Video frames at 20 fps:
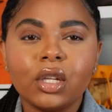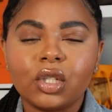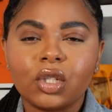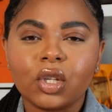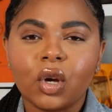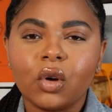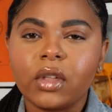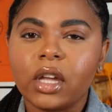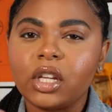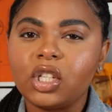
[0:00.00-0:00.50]

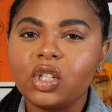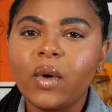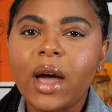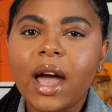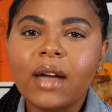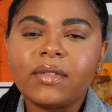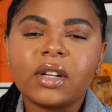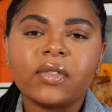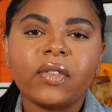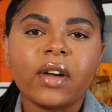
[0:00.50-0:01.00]
So they do
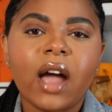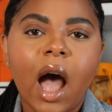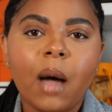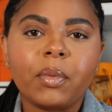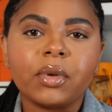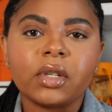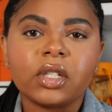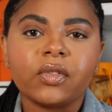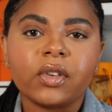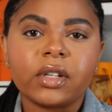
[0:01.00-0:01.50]
have different
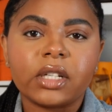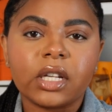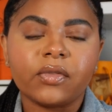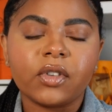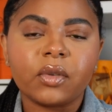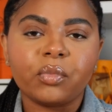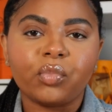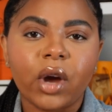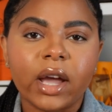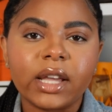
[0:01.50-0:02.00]
options for
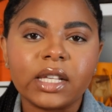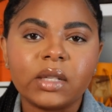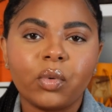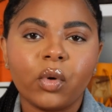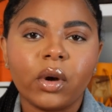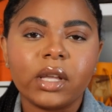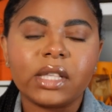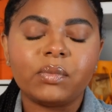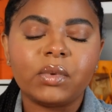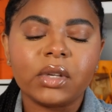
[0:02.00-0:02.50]
different price
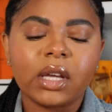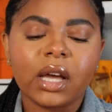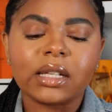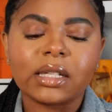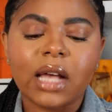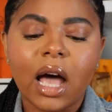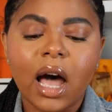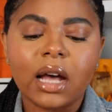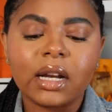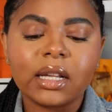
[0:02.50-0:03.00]
points,
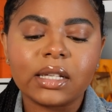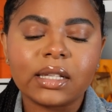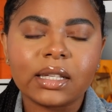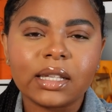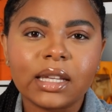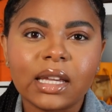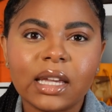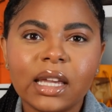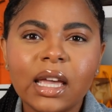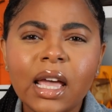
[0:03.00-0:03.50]
because
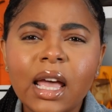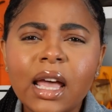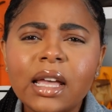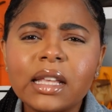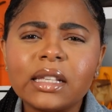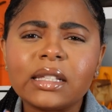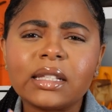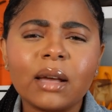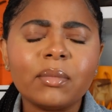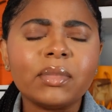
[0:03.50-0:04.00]
honestly,
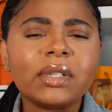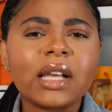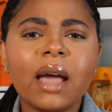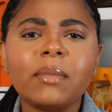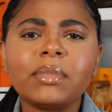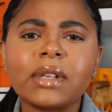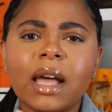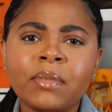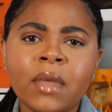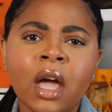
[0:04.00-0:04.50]

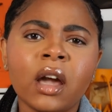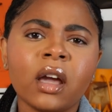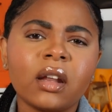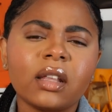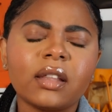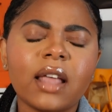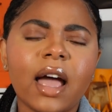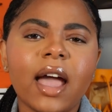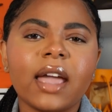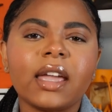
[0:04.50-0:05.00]
sometimes, I'm not gonna
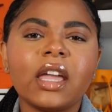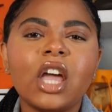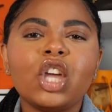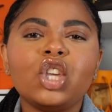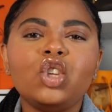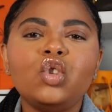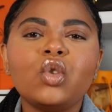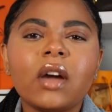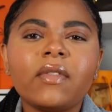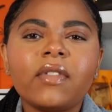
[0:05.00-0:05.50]
lie,
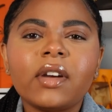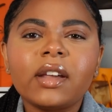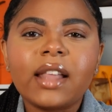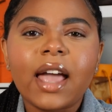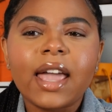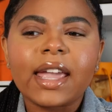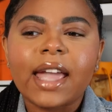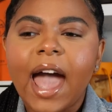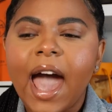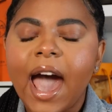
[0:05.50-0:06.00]
you ever
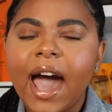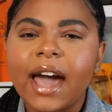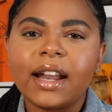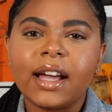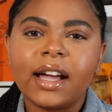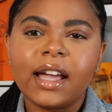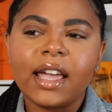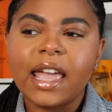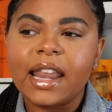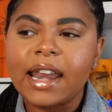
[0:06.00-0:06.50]
like had
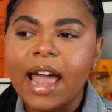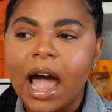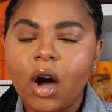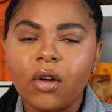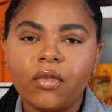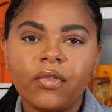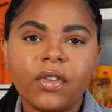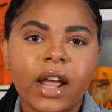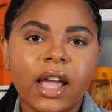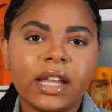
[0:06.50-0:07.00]
an
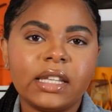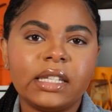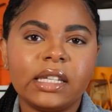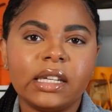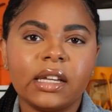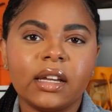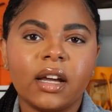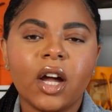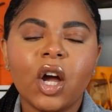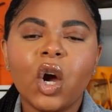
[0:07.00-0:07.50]
outfit
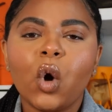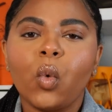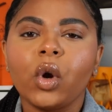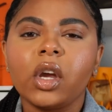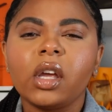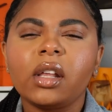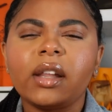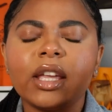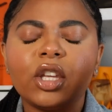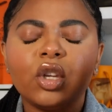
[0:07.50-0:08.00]
idea
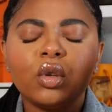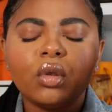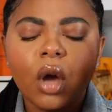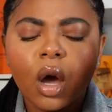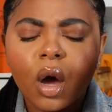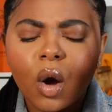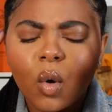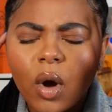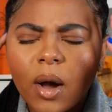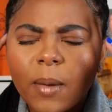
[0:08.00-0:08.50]
where you're like, you
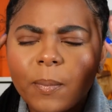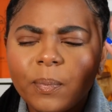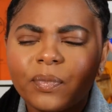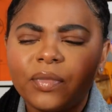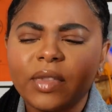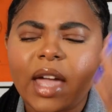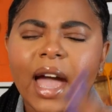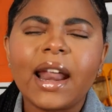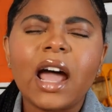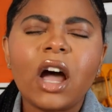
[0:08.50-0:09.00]
know,
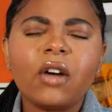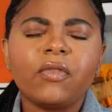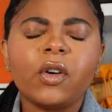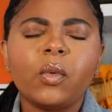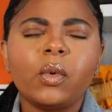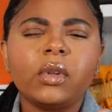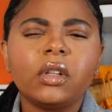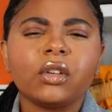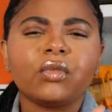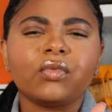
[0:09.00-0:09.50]
that
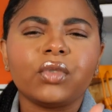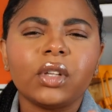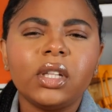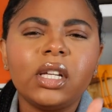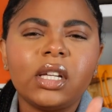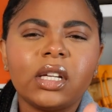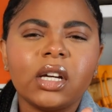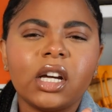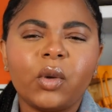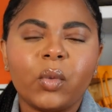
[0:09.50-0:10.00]
outfit will look really
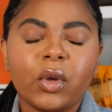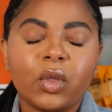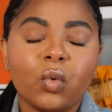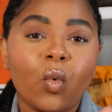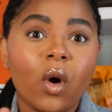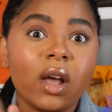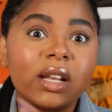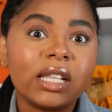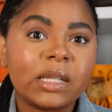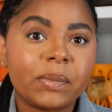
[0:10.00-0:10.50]
good with
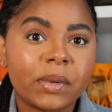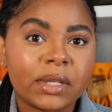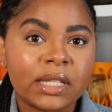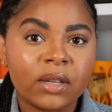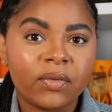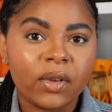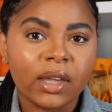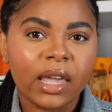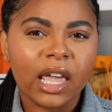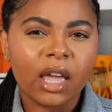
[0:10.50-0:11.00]
one
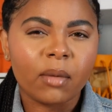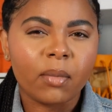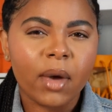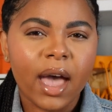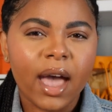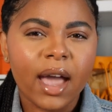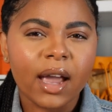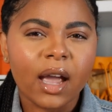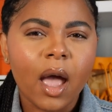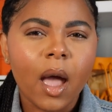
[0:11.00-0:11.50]
specific
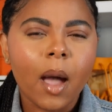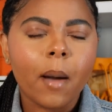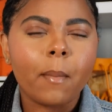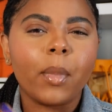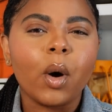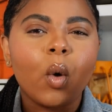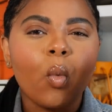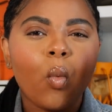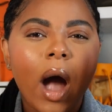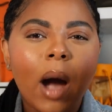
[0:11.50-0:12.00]
handbag,
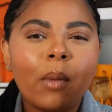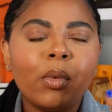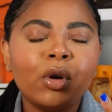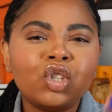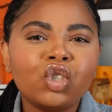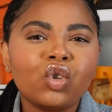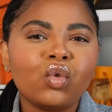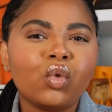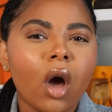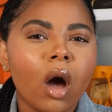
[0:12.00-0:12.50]
but why
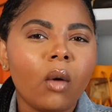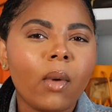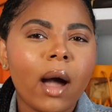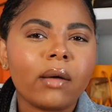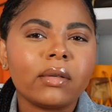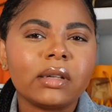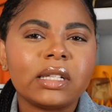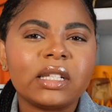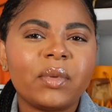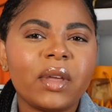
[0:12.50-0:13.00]
would you go
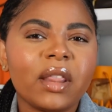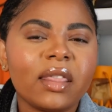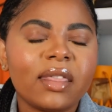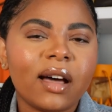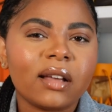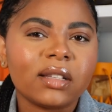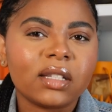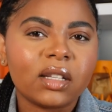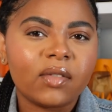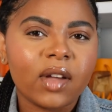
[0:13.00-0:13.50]
out and spend
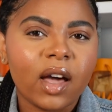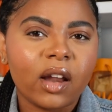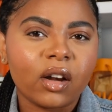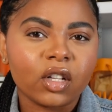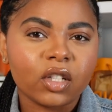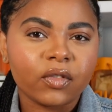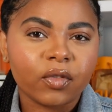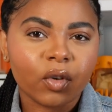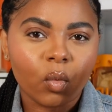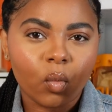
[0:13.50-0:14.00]

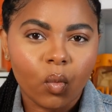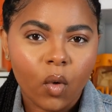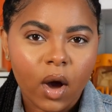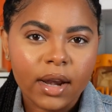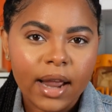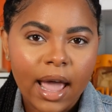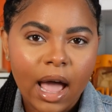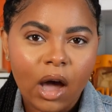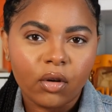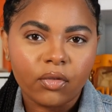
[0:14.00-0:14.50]
$1,000 for
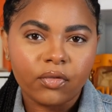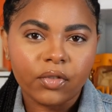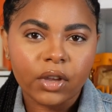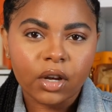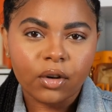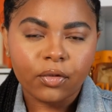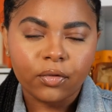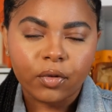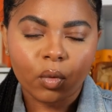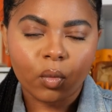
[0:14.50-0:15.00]
one
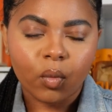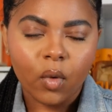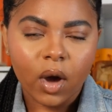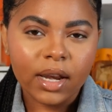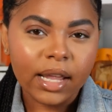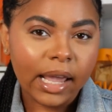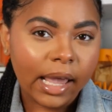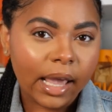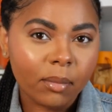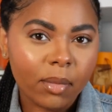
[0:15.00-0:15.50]
outfit for
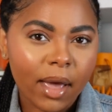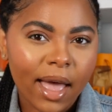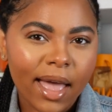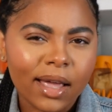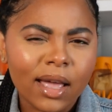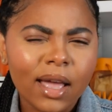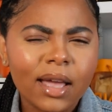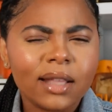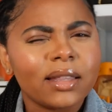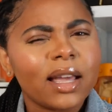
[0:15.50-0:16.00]
one
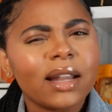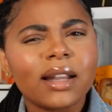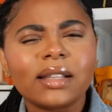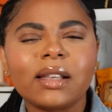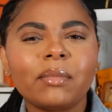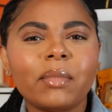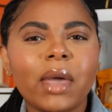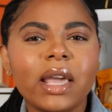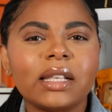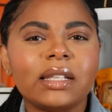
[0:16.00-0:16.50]
handbag? That
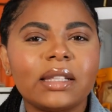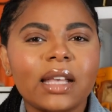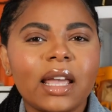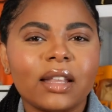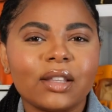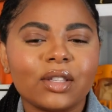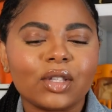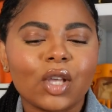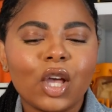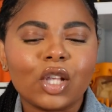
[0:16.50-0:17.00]
doesn't make
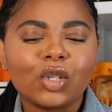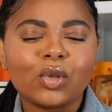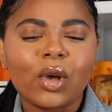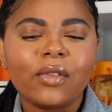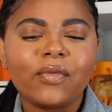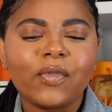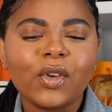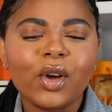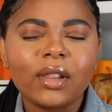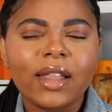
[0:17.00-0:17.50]
sense. So
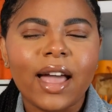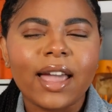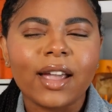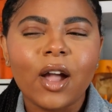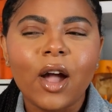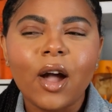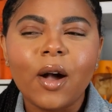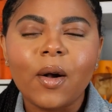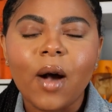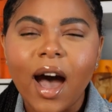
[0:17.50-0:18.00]
I feel like
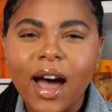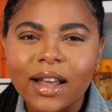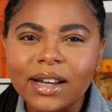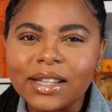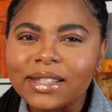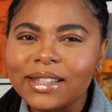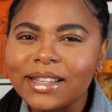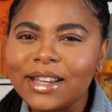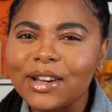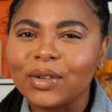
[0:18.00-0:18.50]

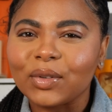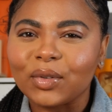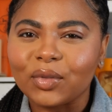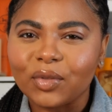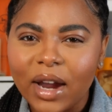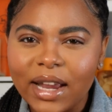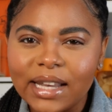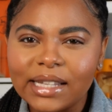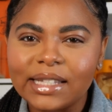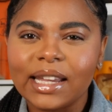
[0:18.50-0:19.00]
honestly,
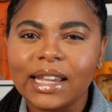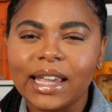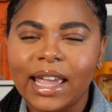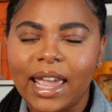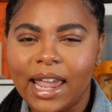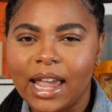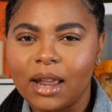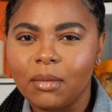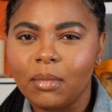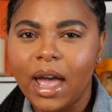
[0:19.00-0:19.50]
renting
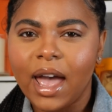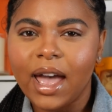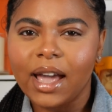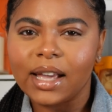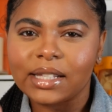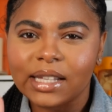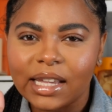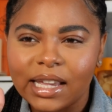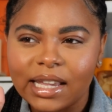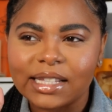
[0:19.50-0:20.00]

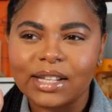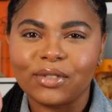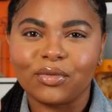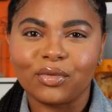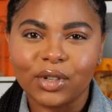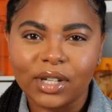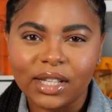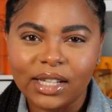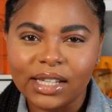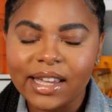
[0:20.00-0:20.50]
handbags is
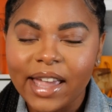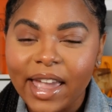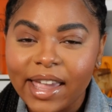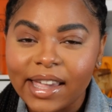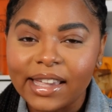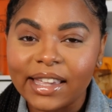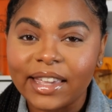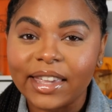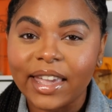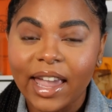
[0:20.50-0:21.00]
really a
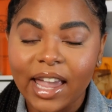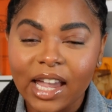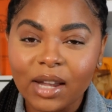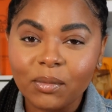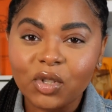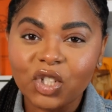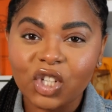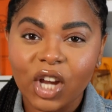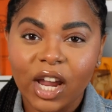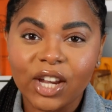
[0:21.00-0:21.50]

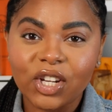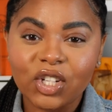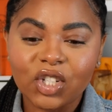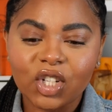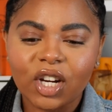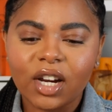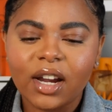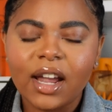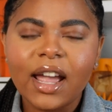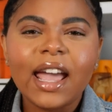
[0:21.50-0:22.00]
game
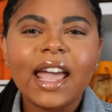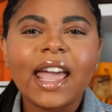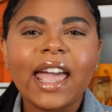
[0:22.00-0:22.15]
changer.